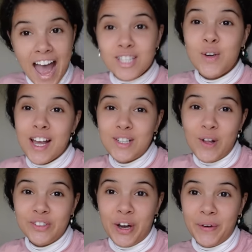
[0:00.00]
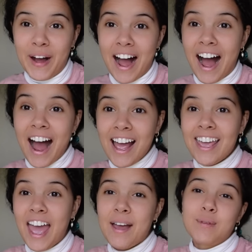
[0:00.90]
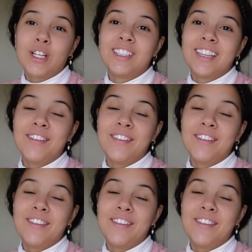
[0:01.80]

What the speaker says: as you guys all know, I am currently